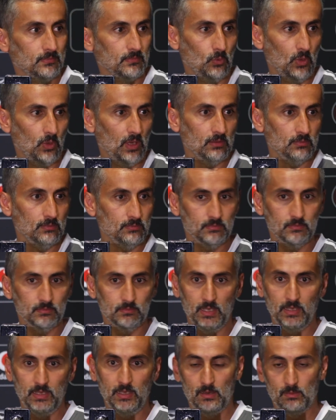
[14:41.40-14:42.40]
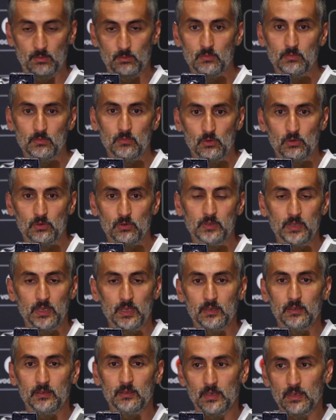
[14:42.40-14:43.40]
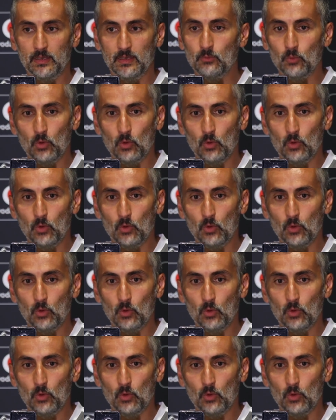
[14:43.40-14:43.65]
well, they are, or they